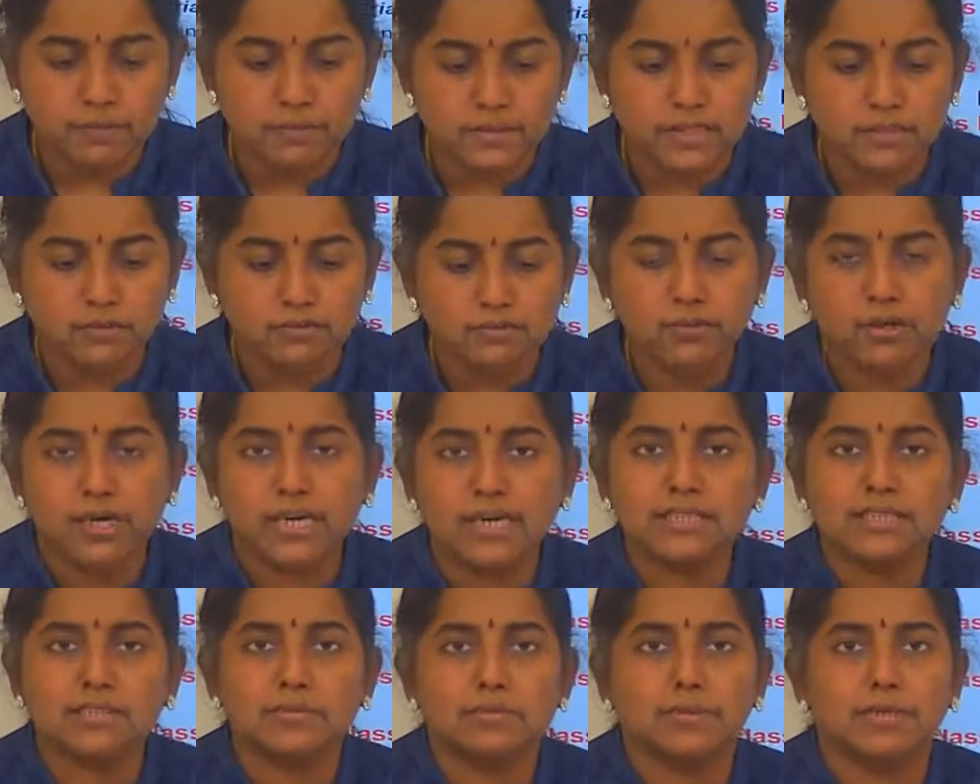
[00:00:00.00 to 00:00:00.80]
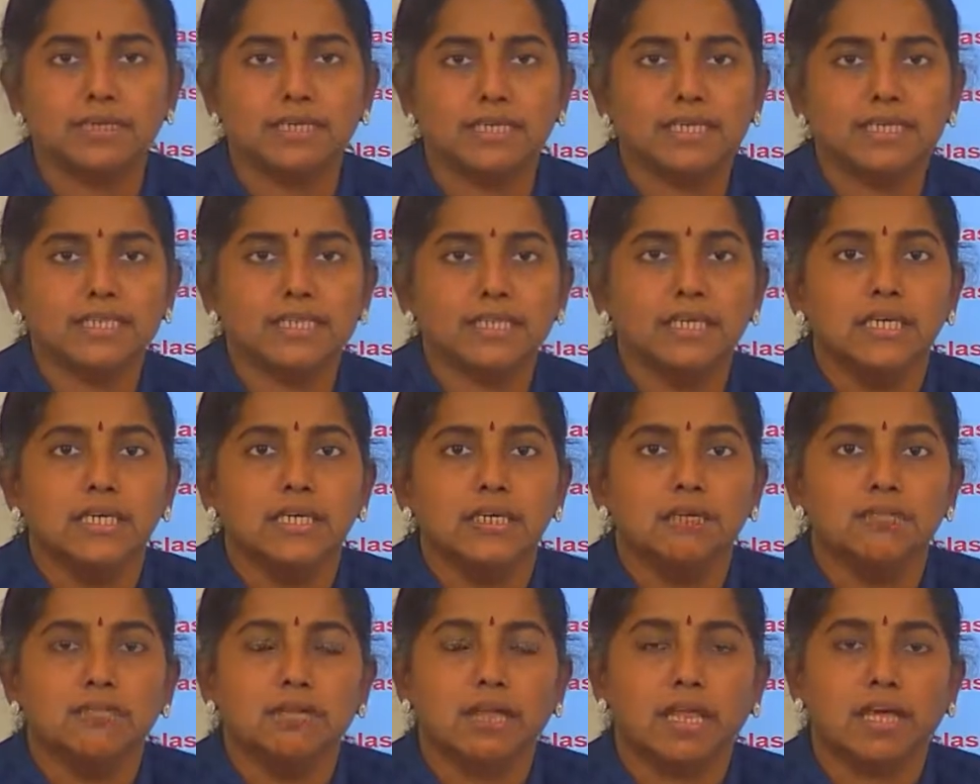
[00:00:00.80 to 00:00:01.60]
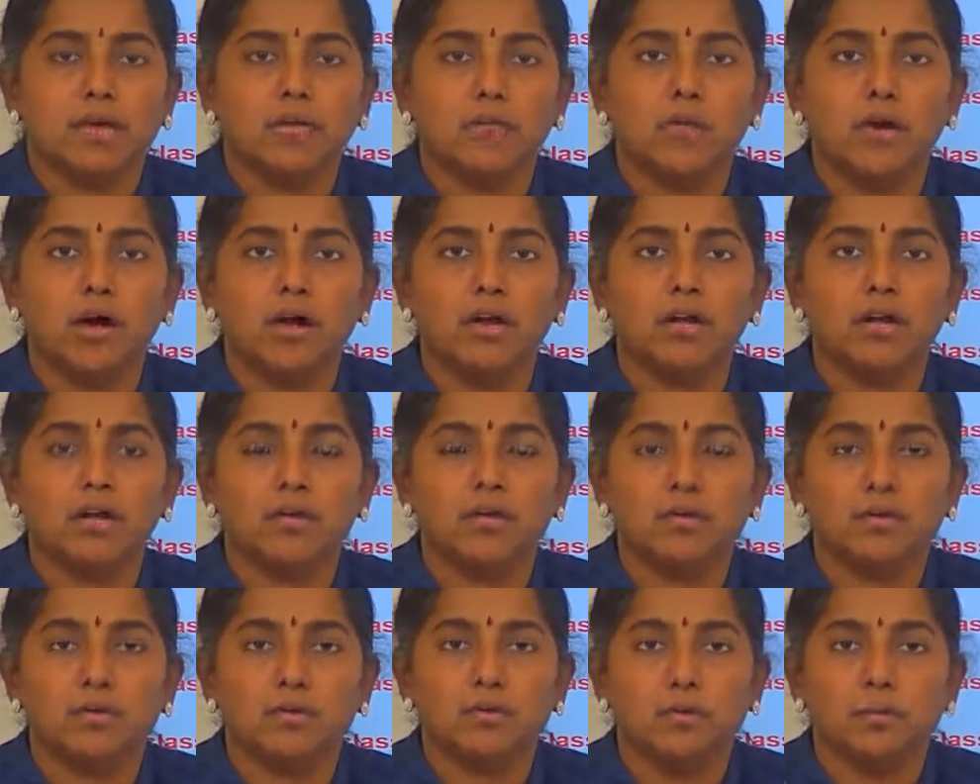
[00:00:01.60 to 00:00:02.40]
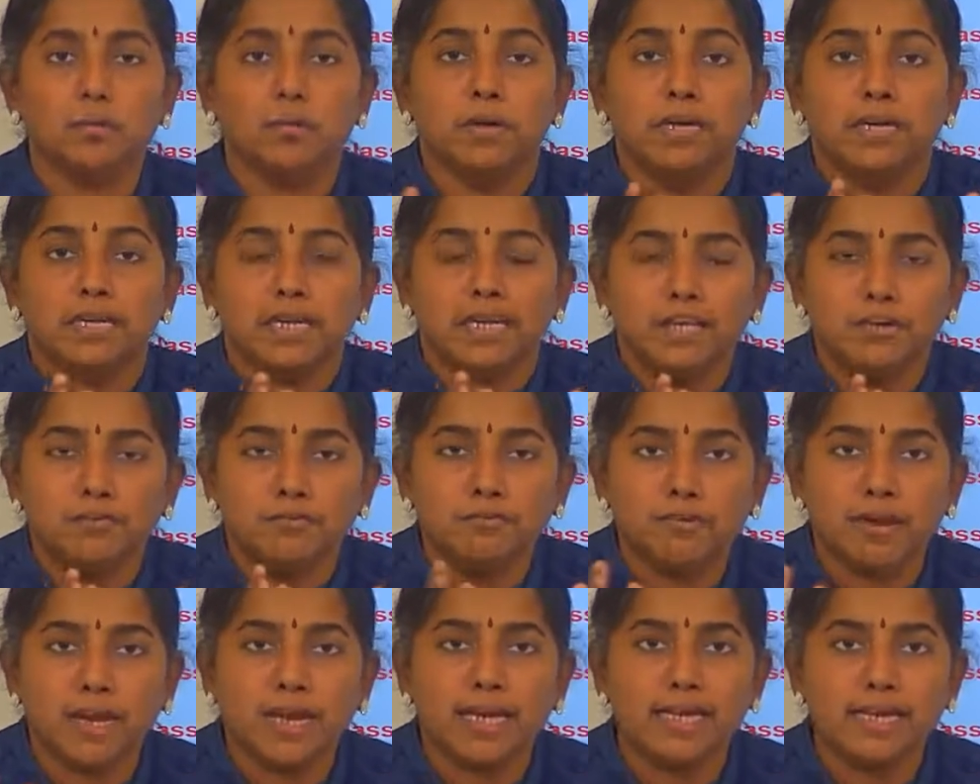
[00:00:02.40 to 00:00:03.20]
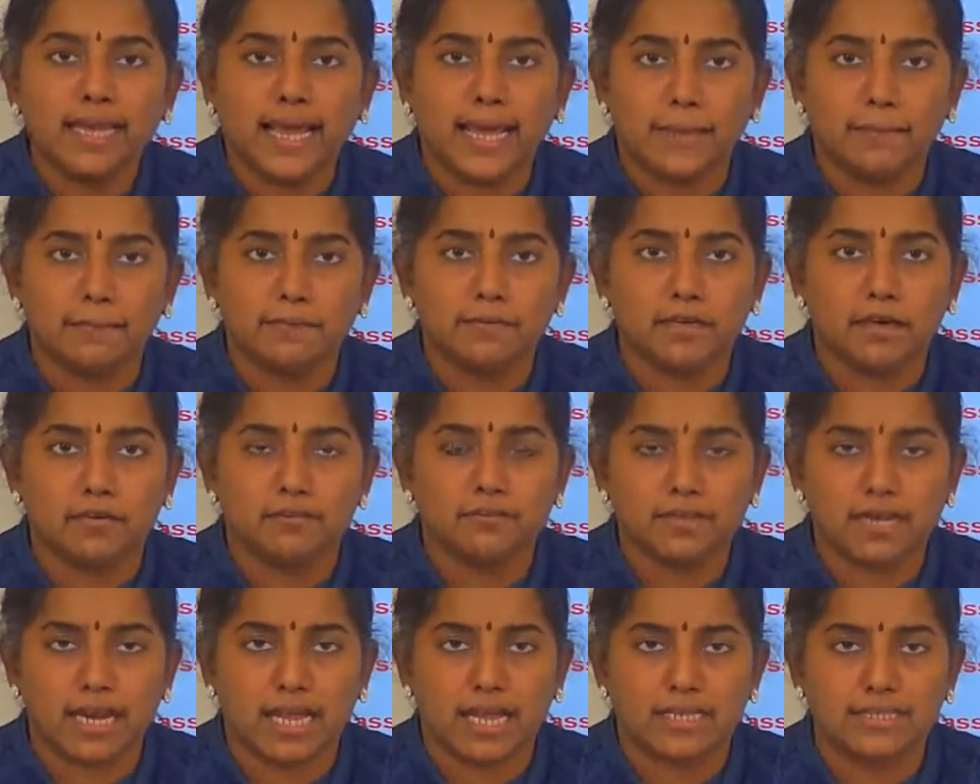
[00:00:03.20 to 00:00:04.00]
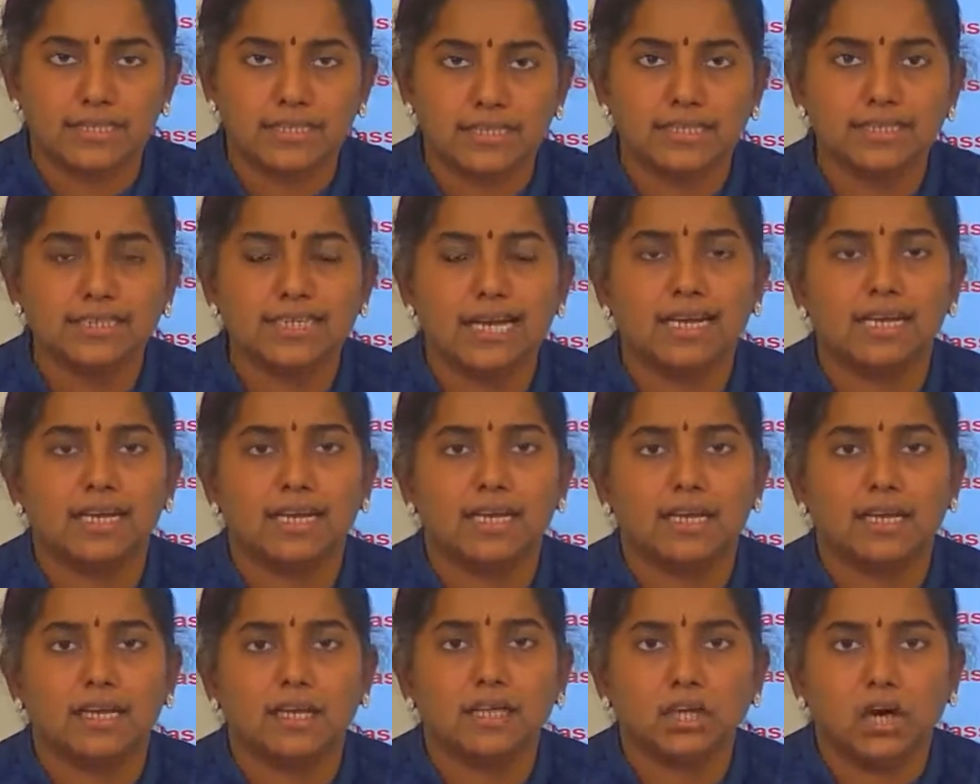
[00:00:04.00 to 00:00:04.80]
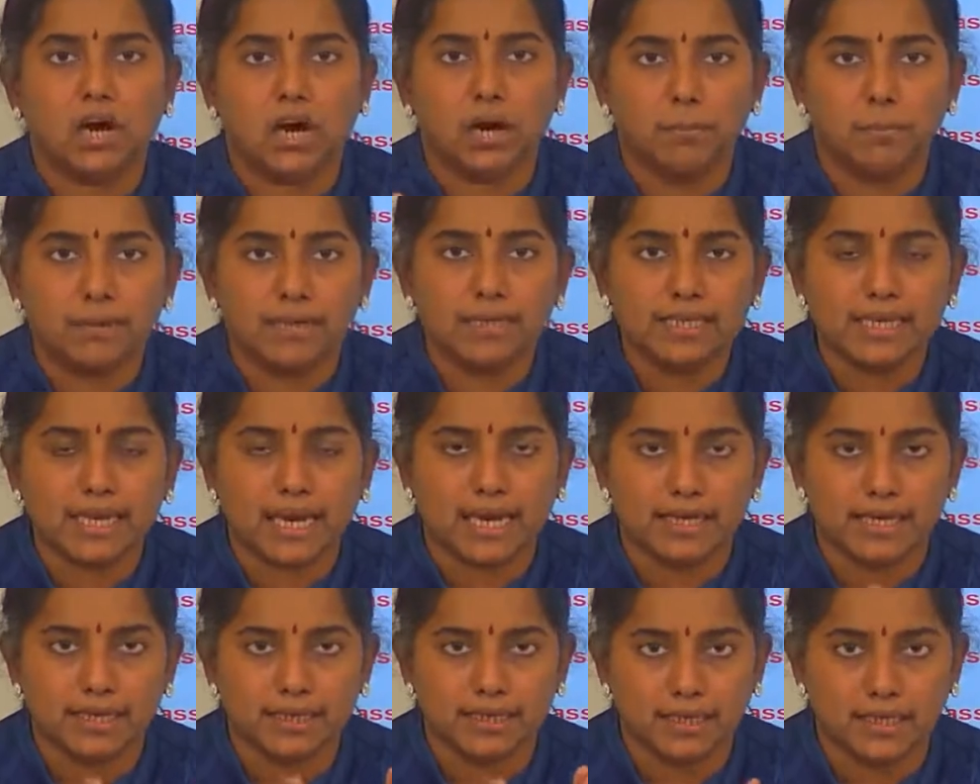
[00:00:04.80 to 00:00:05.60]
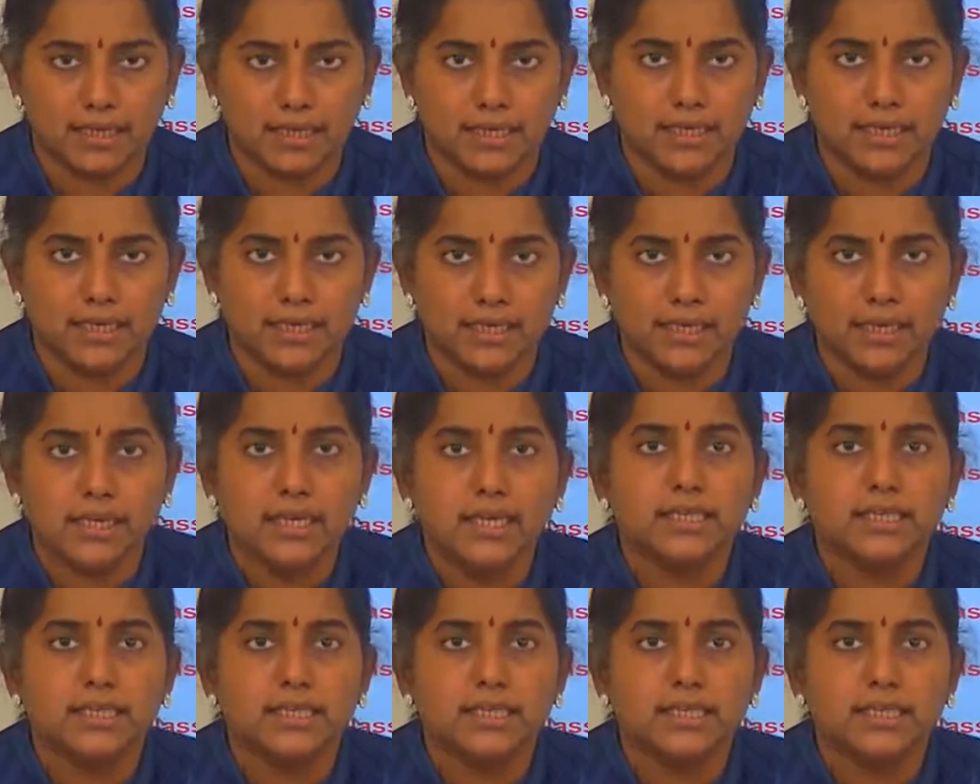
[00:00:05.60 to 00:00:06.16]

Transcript: The first one is when I want to group different types of classes under a common category.